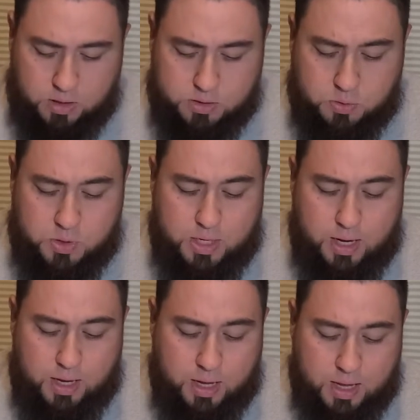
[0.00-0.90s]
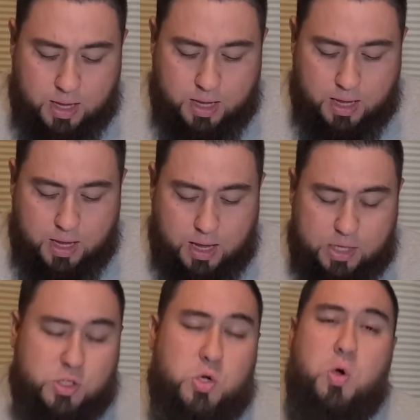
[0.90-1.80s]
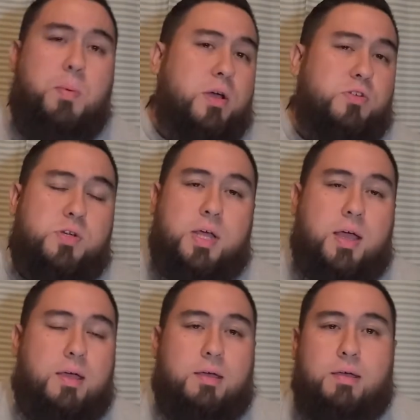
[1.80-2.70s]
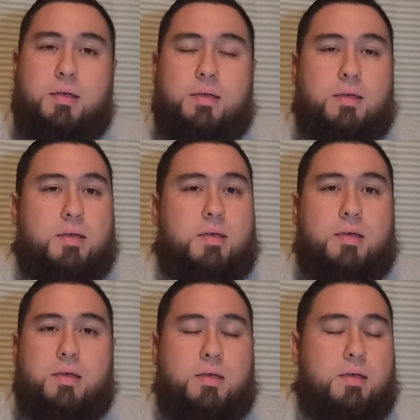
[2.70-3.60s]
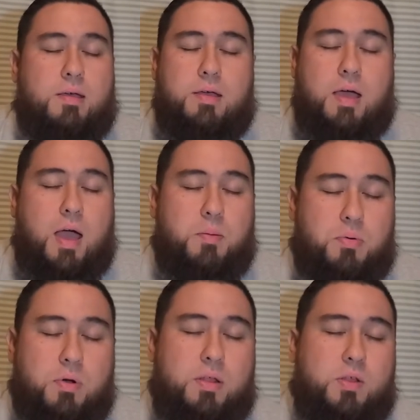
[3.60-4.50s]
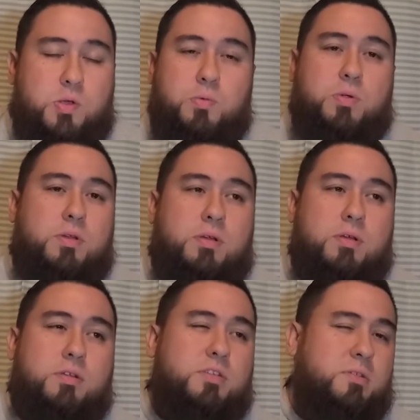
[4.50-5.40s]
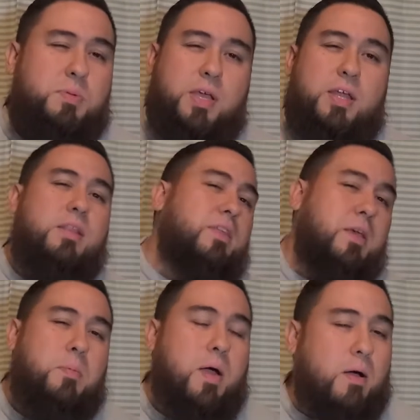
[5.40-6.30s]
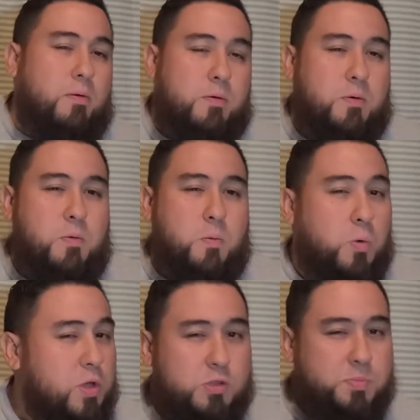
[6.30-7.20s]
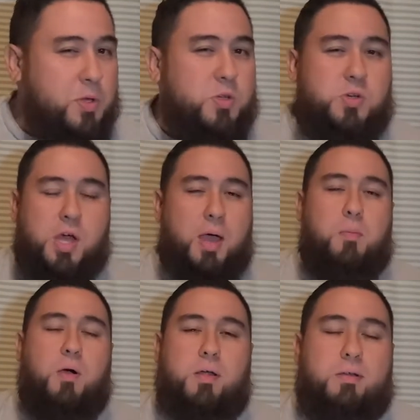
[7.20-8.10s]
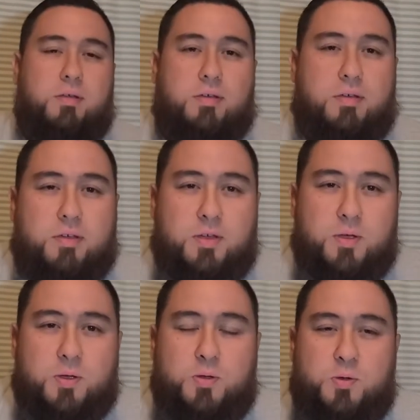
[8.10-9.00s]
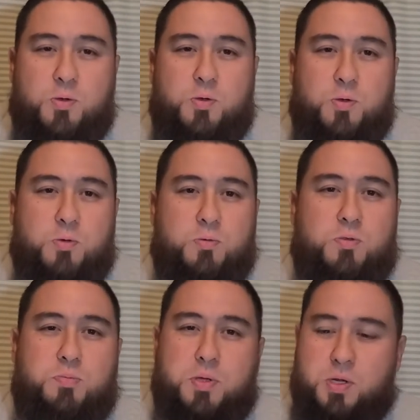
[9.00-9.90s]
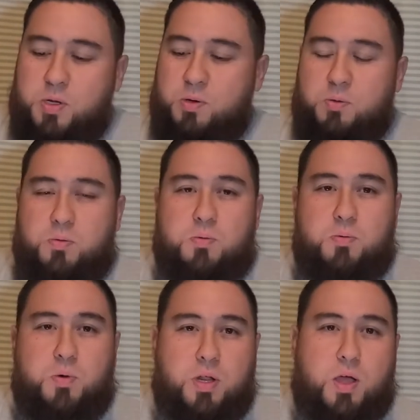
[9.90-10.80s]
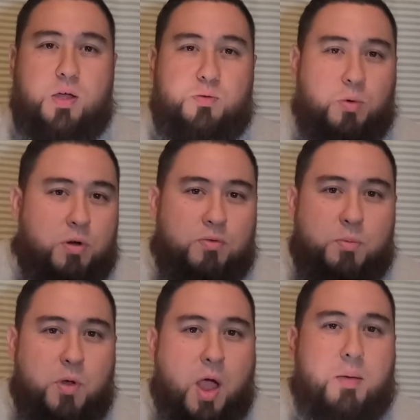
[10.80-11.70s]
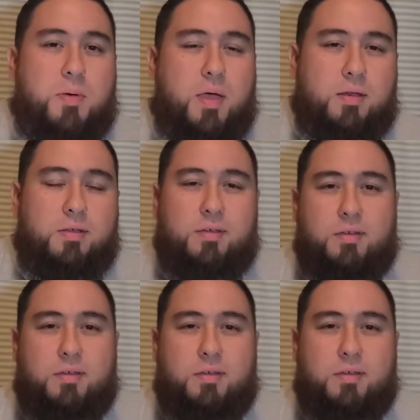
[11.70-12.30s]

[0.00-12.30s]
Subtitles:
So today, as you go about your day, I pray that you would just begin to think about what you spend your time on. Do you spend it reading God's Word from your iPad?